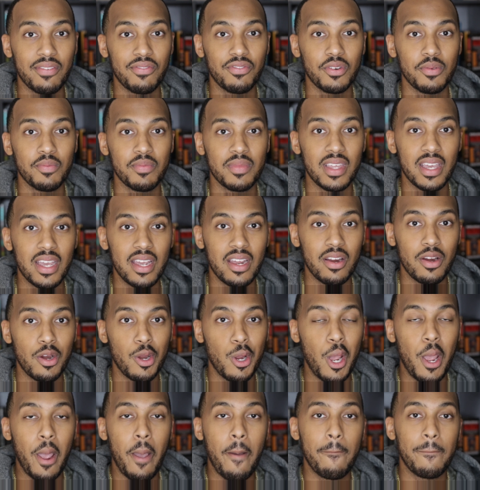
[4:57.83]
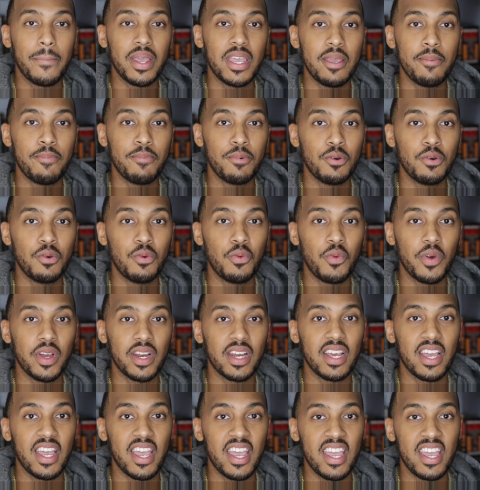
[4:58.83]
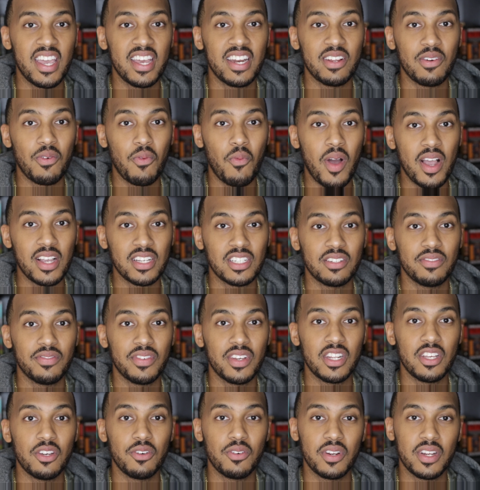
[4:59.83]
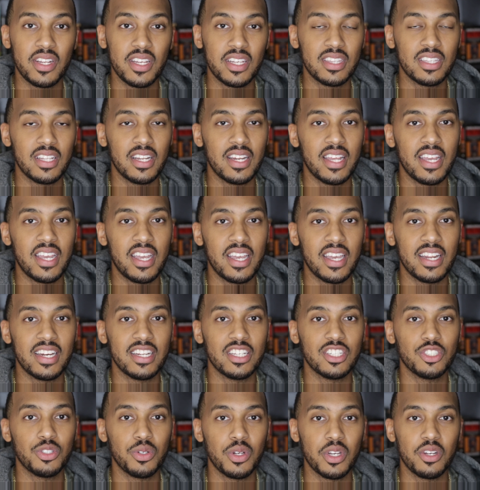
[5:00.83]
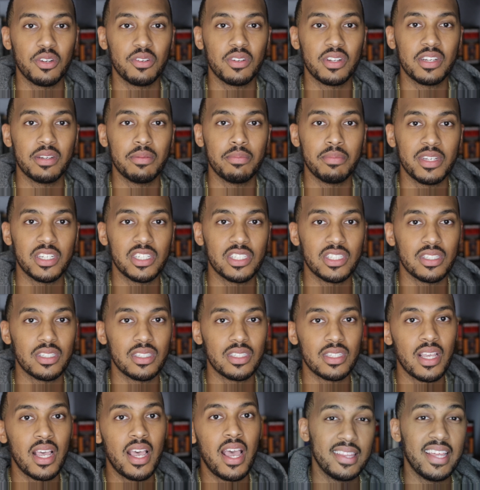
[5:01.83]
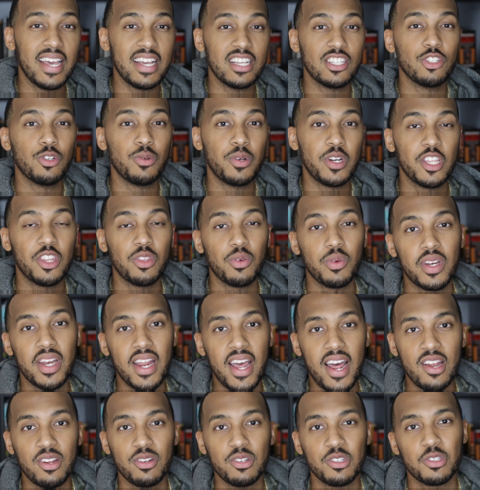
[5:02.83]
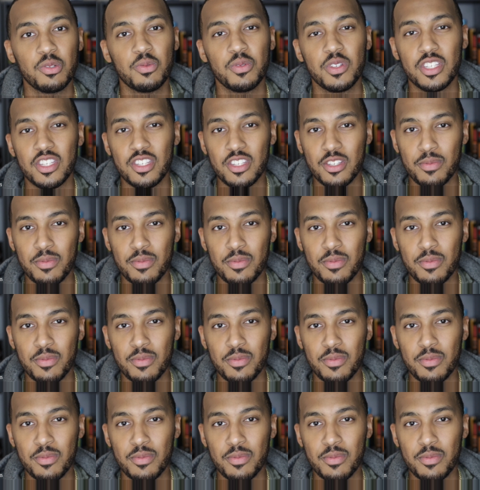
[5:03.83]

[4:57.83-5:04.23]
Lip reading: from there, people went ahead and watched the video, clicked the link, and it triggered commissions. That $23 was a